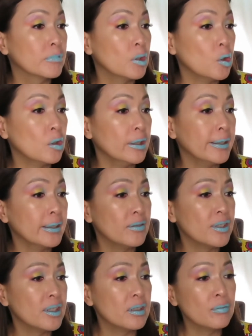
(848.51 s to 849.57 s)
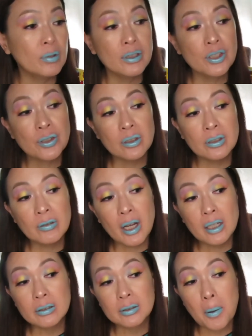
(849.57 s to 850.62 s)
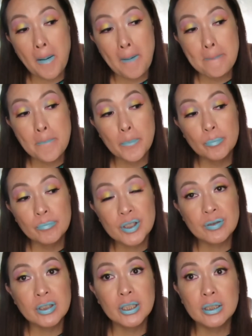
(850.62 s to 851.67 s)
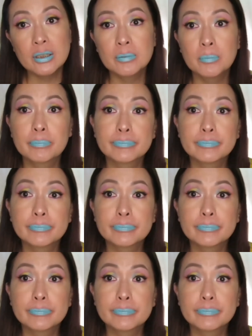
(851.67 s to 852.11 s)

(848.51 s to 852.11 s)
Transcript: or like if you just want to stroll around. It's really good.